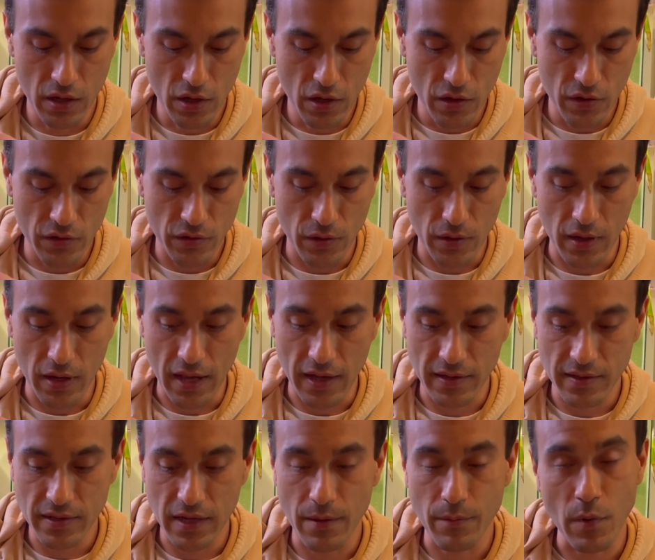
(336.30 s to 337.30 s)
So the next
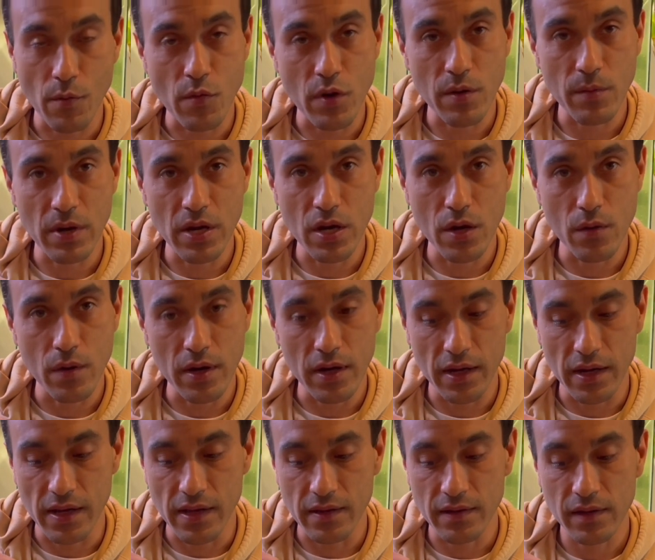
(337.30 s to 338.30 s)
step I'm gonna be doing
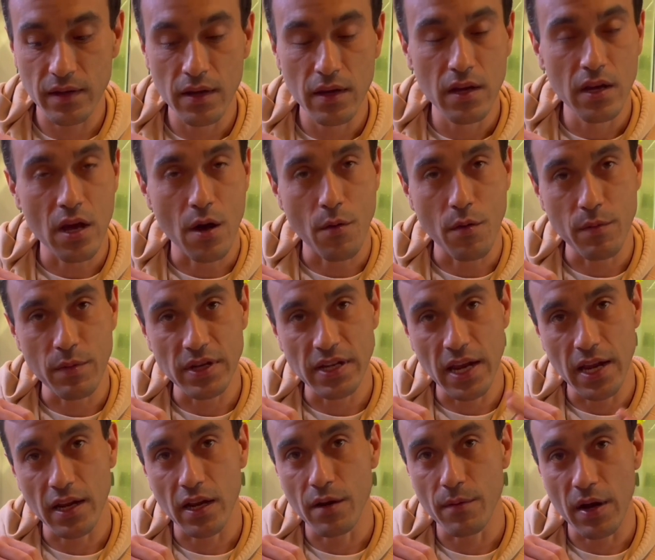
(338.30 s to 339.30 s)
is I'm going to be
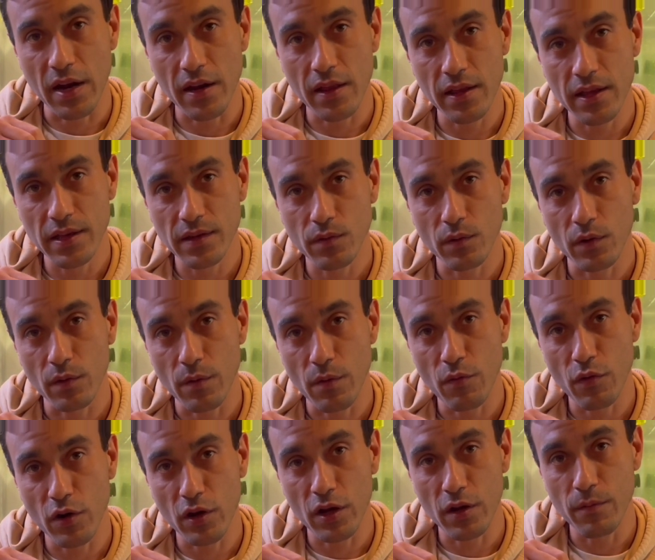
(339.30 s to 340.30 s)
taking them out of this. We're going to be
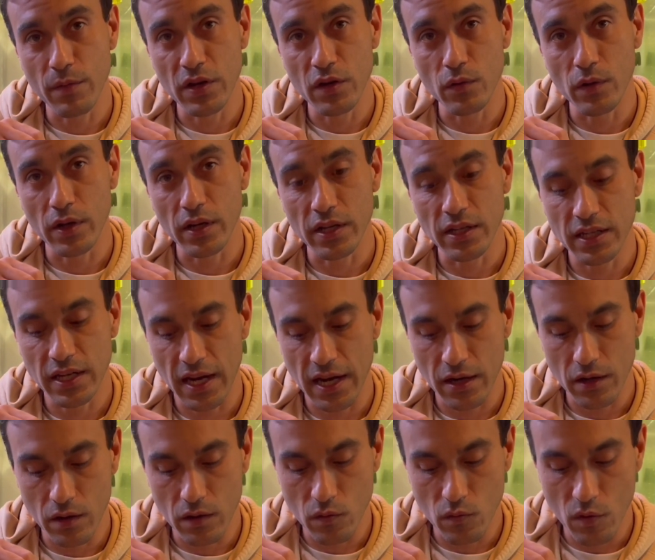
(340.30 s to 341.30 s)
putting them into a
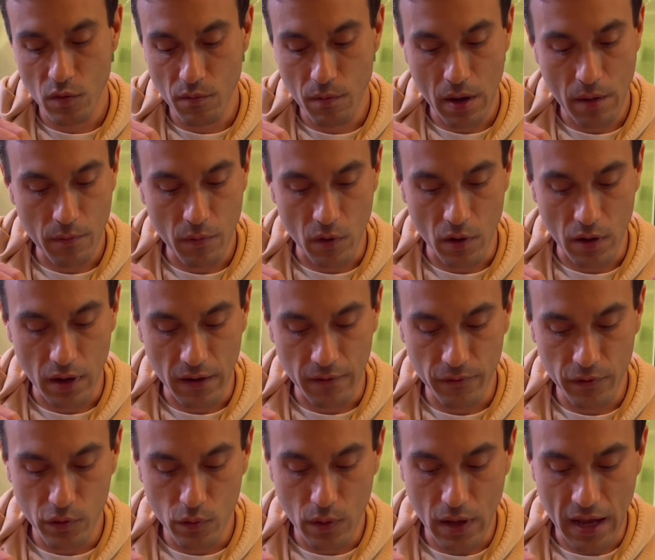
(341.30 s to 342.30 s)
container. Remember, if
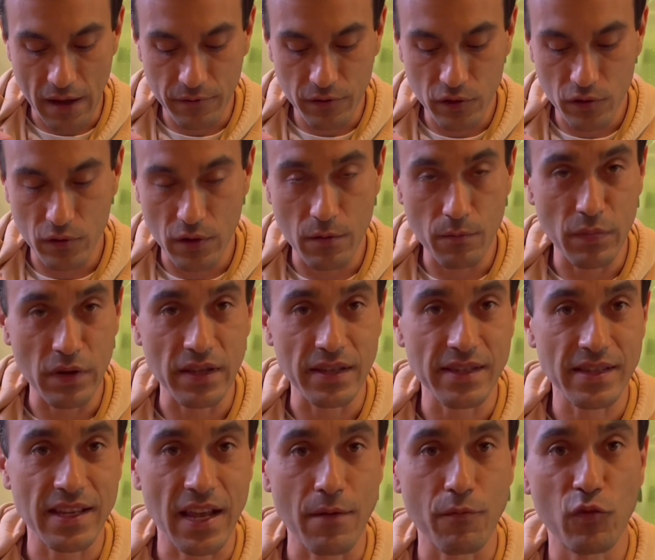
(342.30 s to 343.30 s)
you have shrimp in
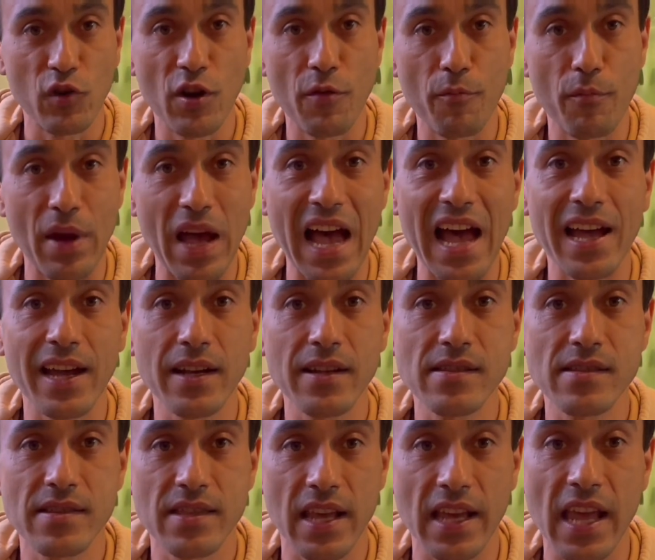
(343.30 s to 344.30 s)
separate
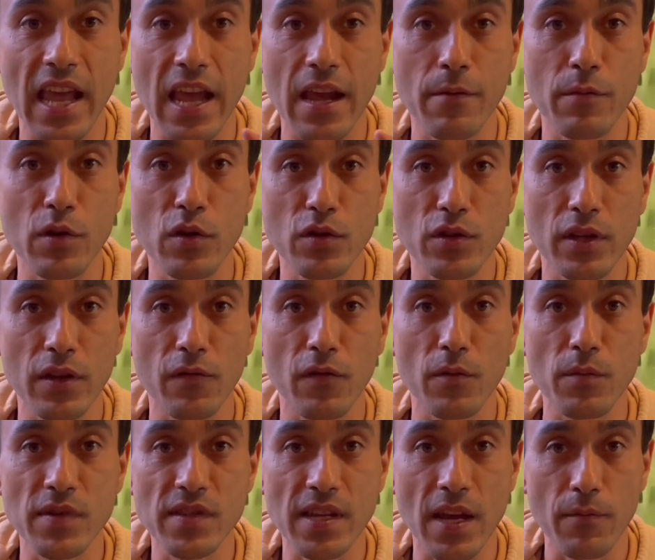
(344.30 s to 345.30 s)
bags, they came usually
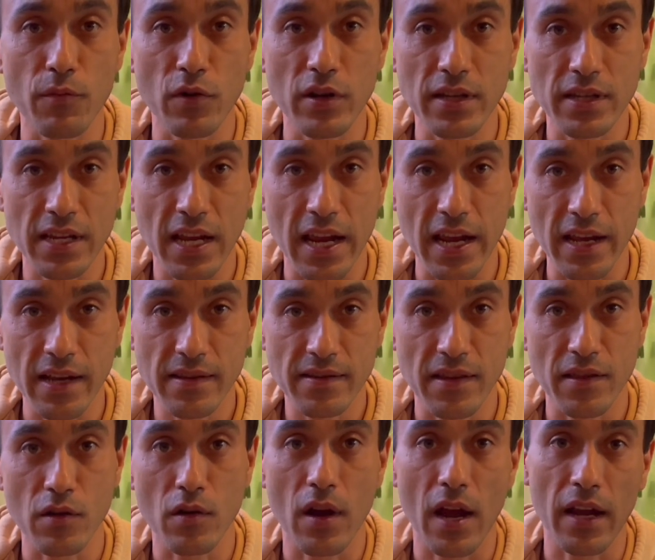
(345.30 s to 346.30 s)
from separate tanks,
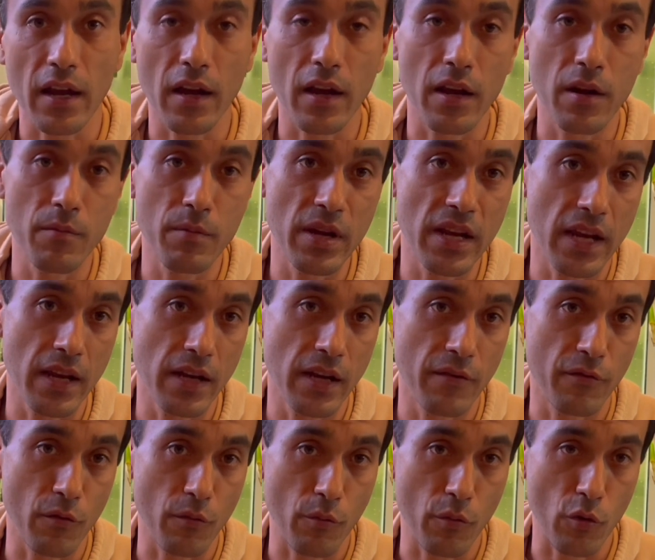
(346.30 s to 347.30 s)
and they're going to be at
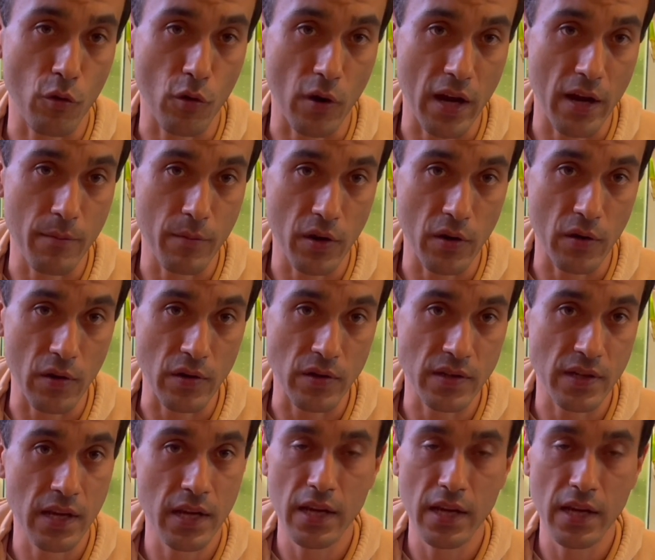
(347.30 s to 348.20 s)
different parameters.